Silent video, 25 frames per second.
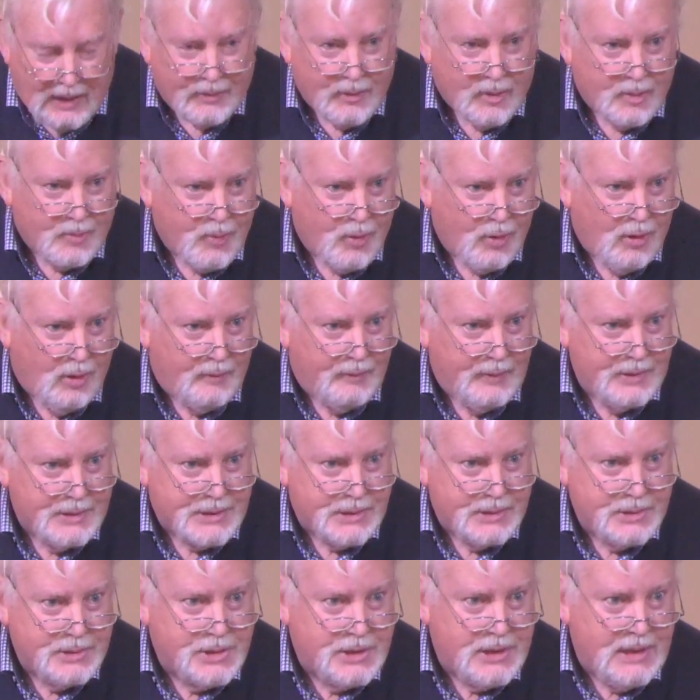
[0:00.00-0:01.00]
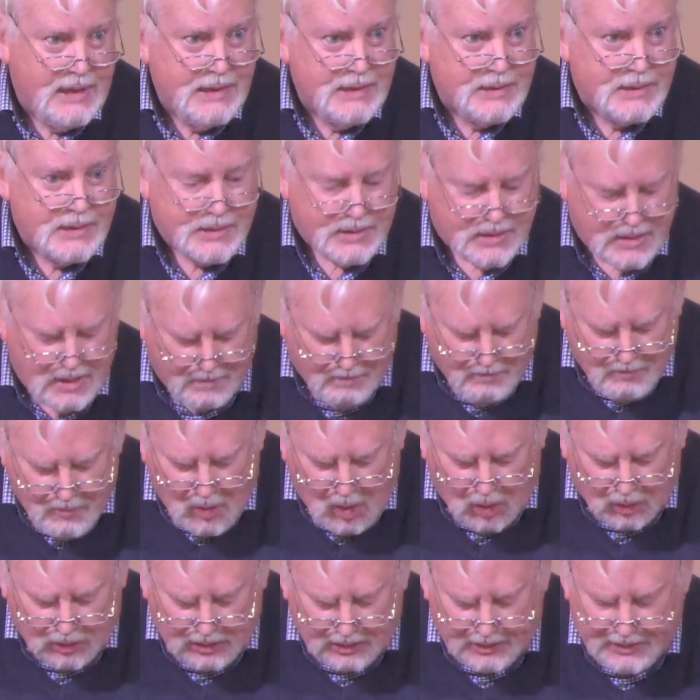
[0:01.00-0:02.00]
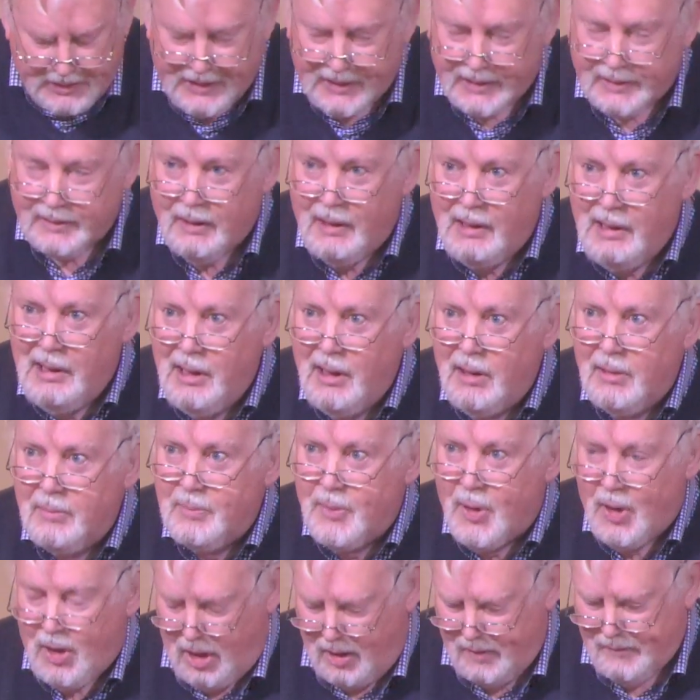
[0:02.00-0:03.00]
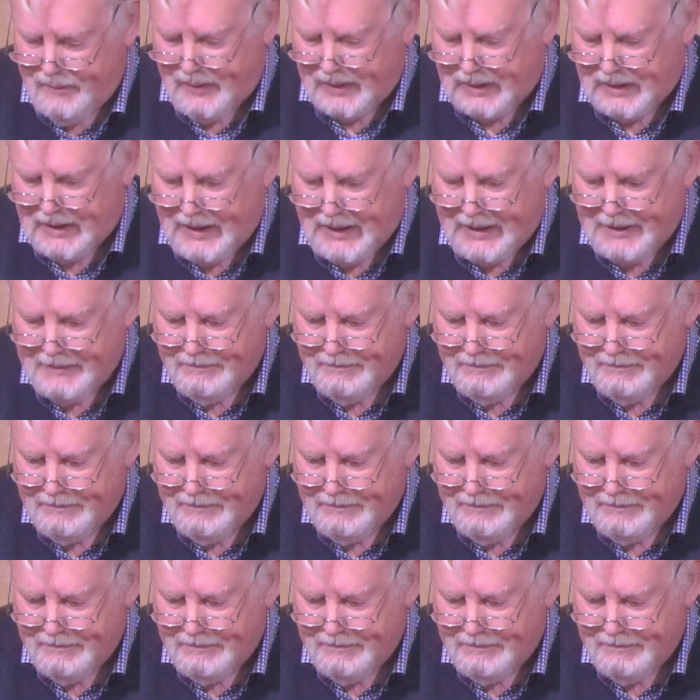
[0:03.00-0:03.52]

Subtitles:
the prophets, and Jesus modeled it perfectly.